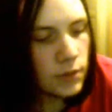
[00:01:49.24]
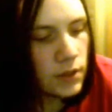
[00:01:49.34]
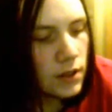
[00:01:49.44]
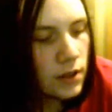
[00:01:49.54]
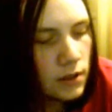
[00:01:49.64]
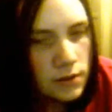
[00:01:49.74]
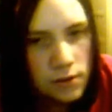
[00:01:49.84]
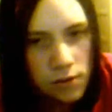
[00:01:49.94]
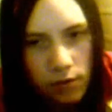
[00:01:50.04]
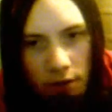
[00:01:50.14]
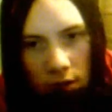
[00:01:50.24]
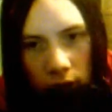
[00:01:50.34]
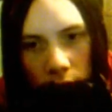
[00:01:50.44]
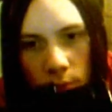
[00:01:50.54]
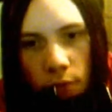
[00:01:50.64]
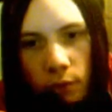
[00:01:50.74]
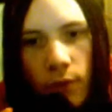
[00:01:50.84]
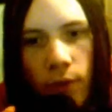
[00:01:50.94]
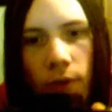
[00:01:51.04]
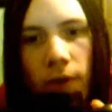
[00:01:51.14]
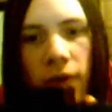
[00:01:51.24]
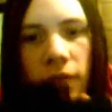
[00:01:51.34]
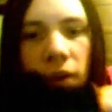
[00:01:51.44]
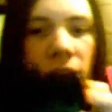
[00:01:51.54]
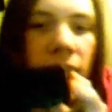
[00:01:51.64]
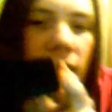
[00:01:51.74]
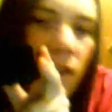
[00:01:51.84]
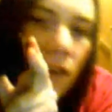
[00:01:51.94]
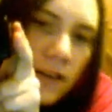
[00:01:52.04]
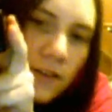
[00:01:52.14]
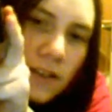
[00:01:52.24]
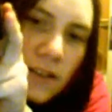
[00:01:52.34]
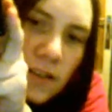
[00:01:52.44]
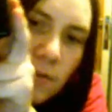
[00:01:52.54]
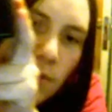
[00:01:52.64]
Because on the top, I can get the light on this